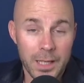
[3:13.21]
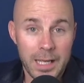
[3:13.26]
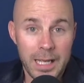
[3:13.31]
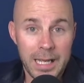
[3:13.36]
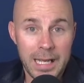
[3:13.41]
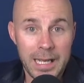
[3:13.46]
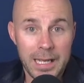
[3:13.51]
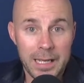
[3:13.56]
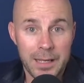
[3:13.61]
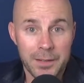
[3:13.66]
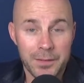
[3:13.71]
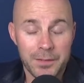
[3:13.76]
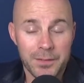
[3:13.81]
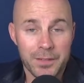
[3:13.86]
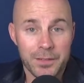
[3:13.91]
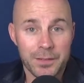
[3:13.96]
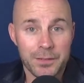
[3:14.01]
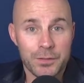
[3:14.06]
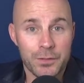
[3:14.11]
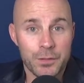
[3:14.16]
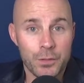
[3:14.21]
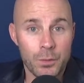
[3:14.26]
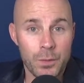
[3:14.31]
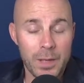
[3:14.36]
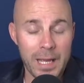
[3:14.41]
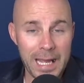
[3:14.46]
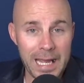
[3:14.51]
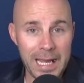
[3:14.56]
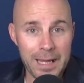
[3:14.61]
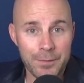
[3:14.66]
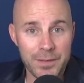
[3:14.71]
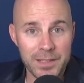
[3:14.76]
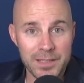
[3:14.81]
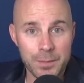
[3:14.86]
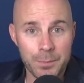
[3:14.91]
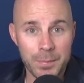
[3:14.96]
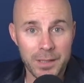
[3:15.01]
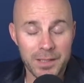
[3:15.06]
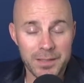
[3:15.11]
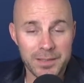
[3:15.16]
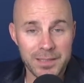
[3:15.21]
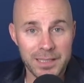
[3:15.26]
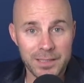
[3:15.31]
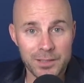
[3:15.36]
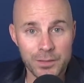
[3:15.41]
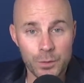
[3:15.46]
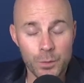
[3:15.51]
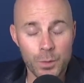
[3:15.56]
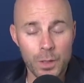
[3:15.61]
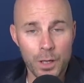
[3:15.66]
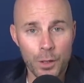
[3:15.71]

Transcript: and to have this ability to